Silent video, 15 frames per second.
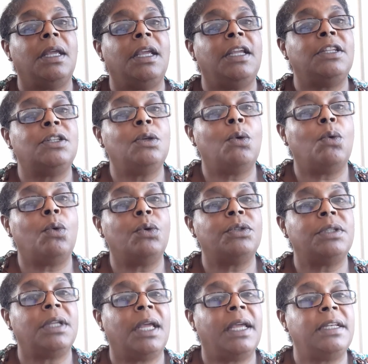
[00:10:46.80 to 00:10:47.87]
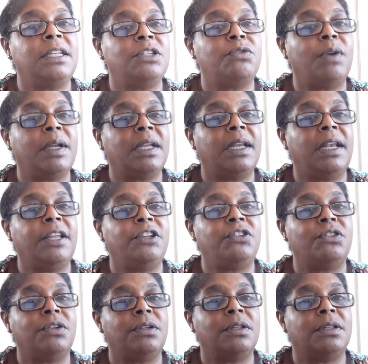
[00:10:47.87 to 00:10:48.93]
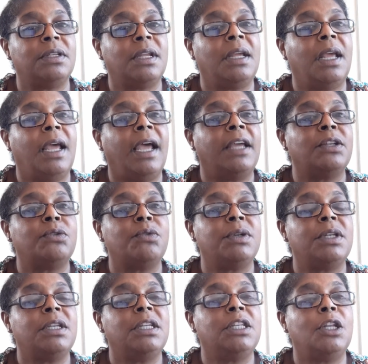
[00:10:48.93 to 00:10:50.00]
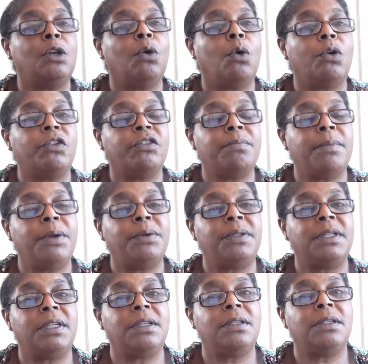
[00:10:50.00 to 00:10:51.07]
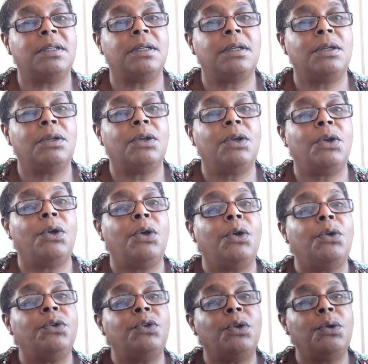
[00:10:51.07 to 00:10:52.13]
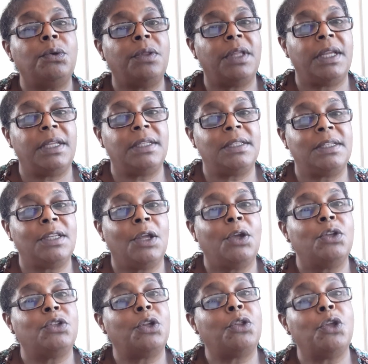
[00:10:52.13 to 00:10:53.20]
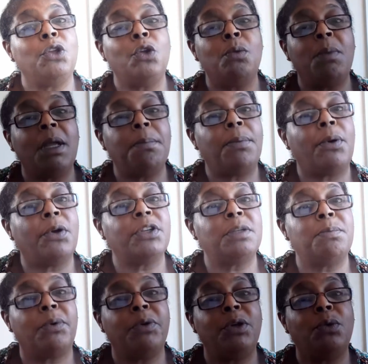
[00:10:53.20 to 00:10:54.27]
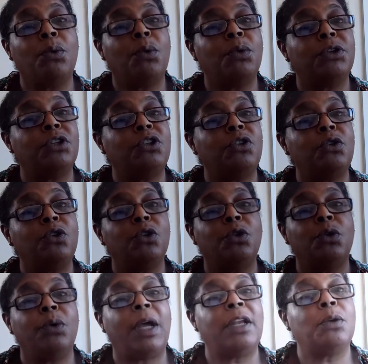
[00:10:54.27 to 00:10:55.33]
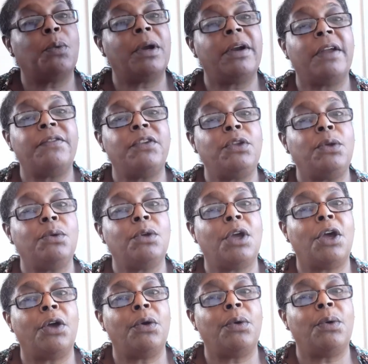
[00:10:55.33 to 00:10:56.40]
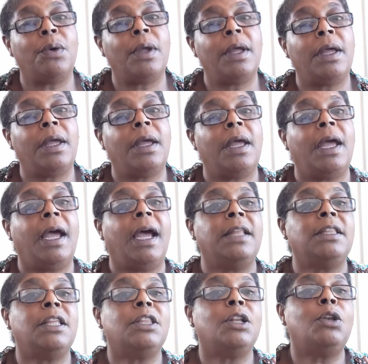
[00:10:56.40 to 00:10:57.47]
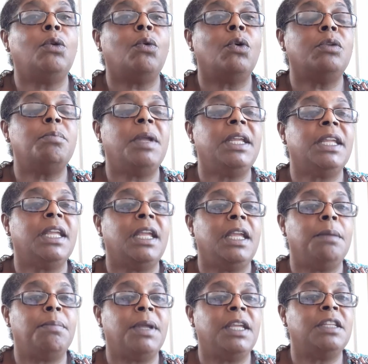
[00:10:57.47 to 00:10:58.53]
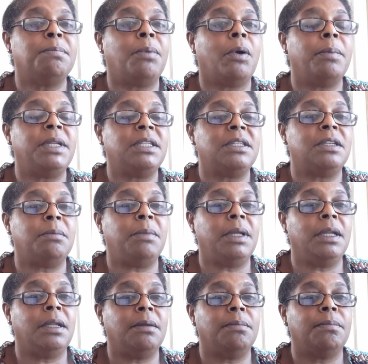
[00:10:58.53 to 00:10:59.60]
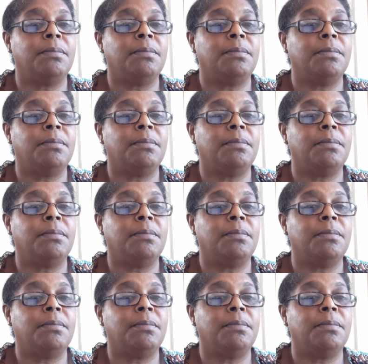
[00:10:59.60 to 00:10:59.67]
his laws and his regulations, as written in the law of Moses. Do this so that you may prosper in all that you do and wherever you go, and that the Lord may keep his promise to me.